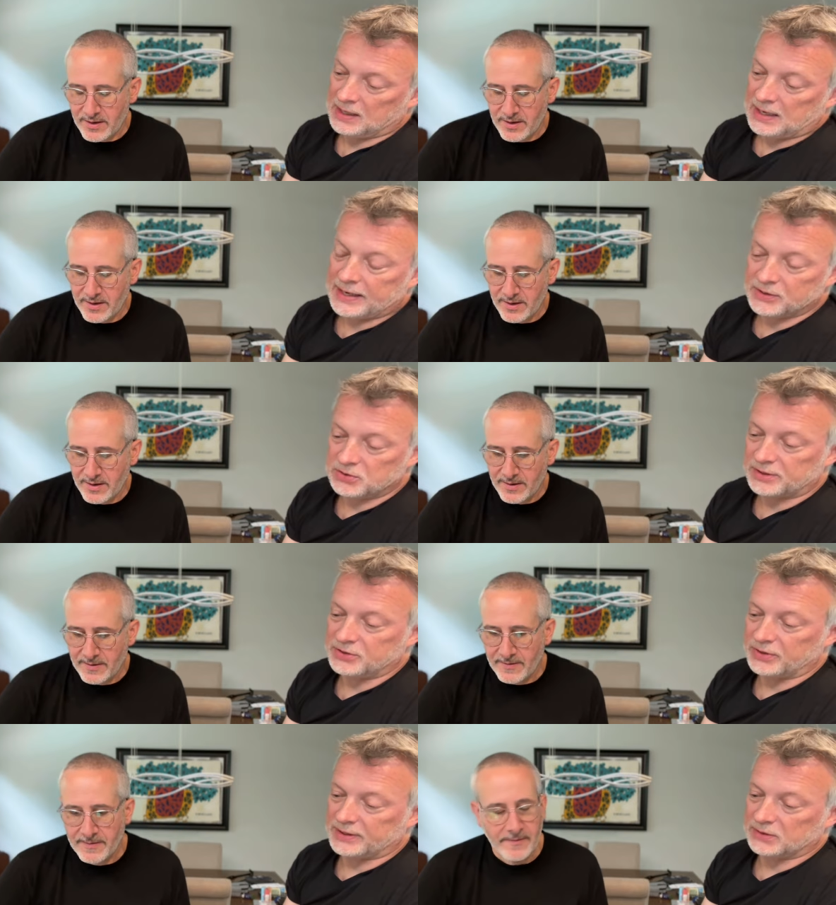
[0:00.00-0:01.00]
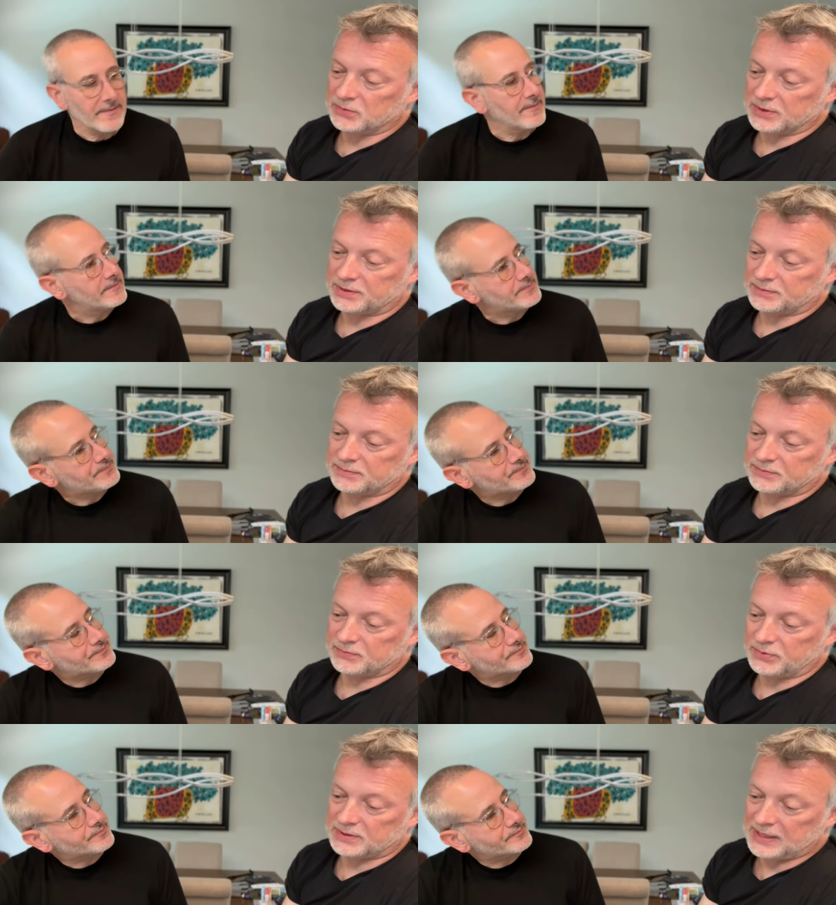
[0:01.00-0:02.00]
Speaker 1: I usually drink it with
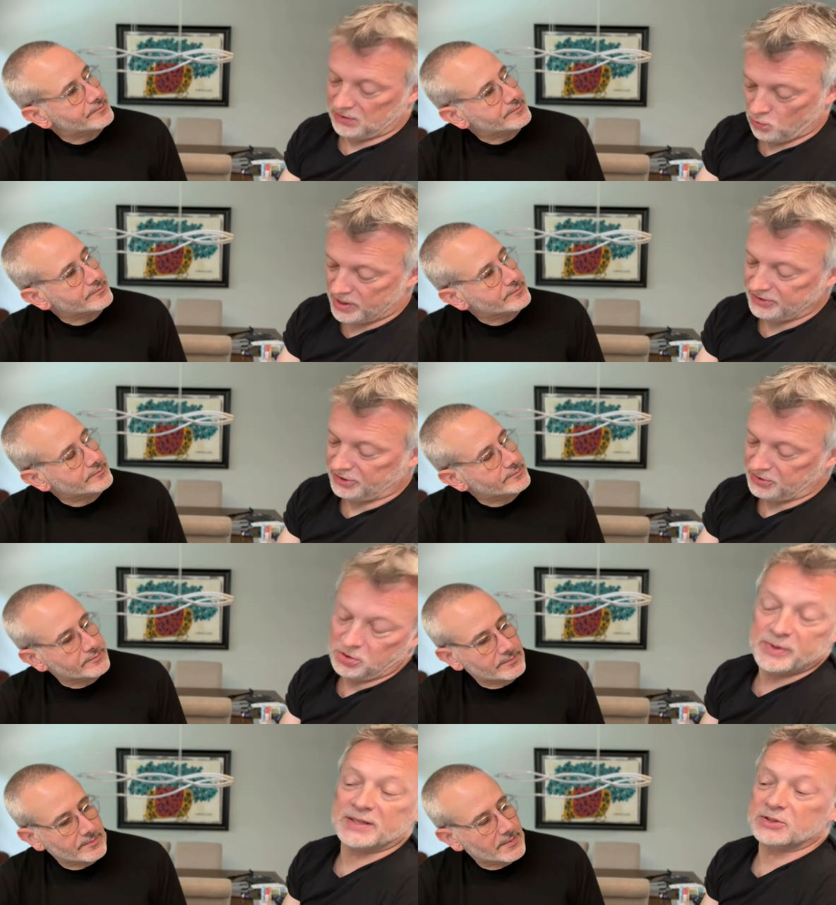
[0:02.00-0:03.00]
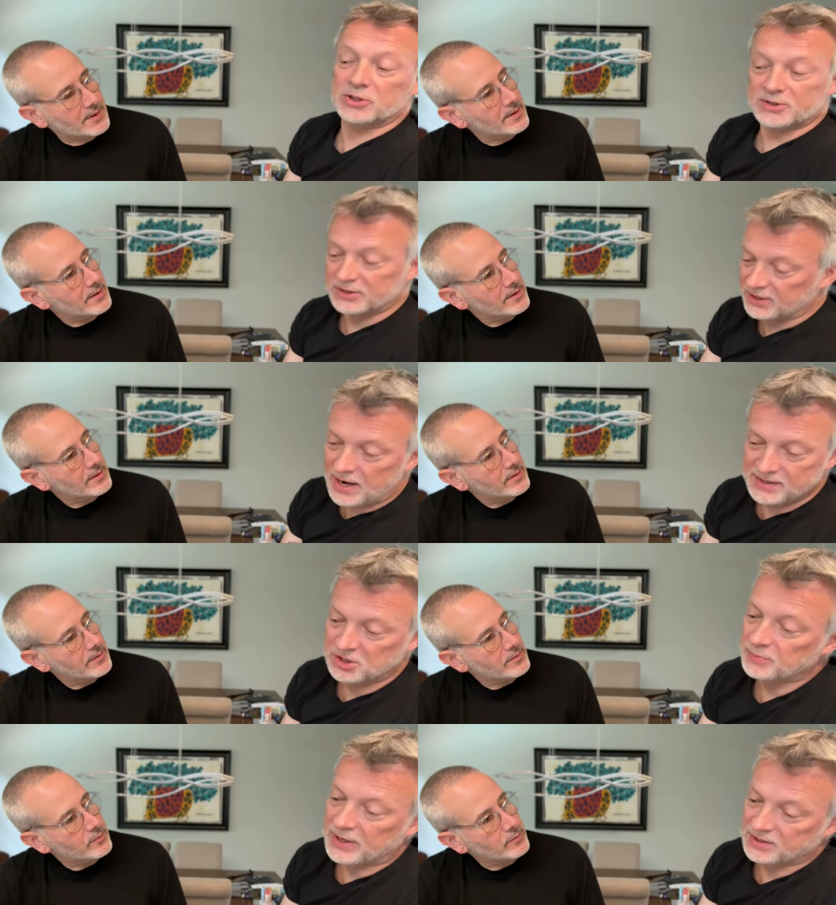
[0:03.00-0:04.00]
with like one cube and just a tiny
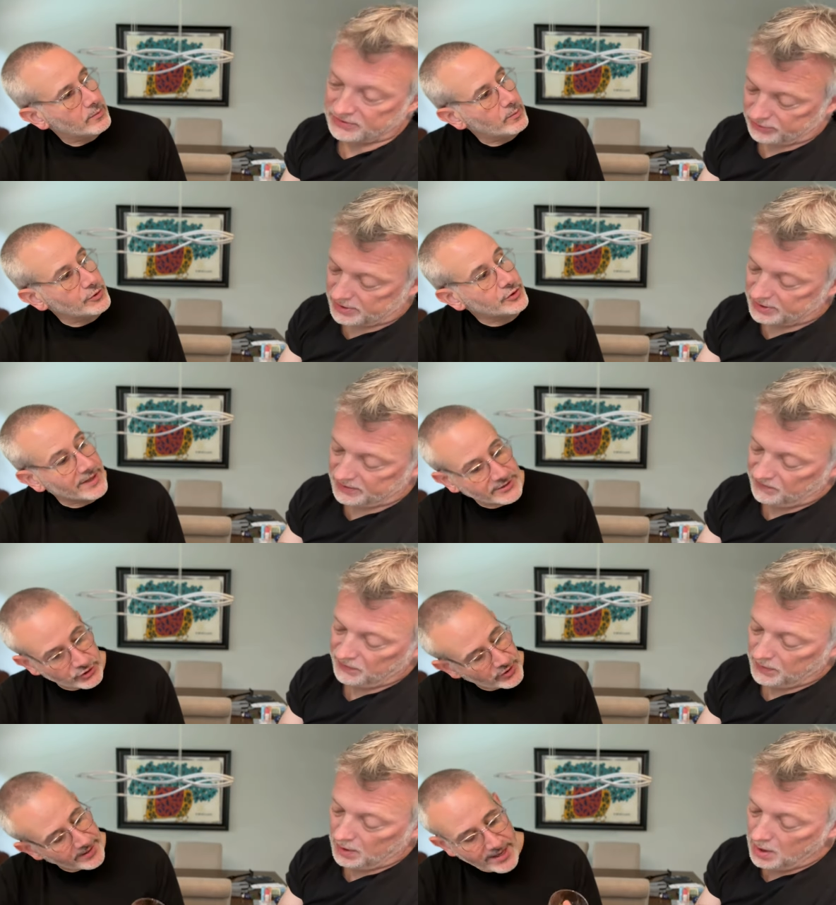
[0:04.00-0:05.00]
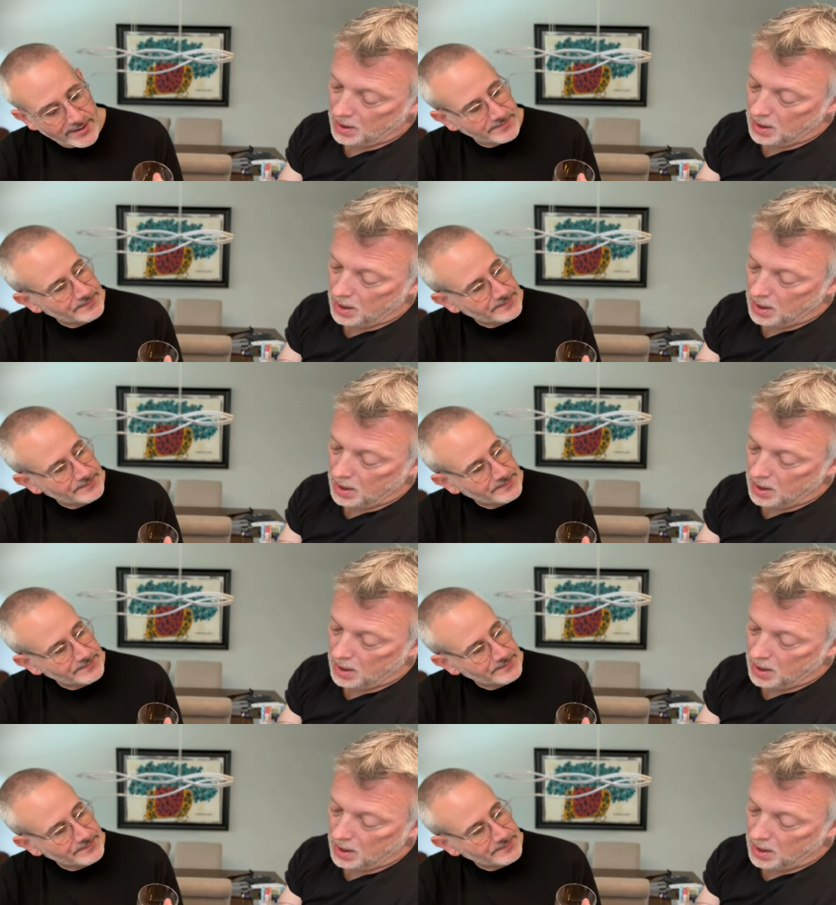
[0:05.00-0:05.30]
splash of water. Would you like to try that?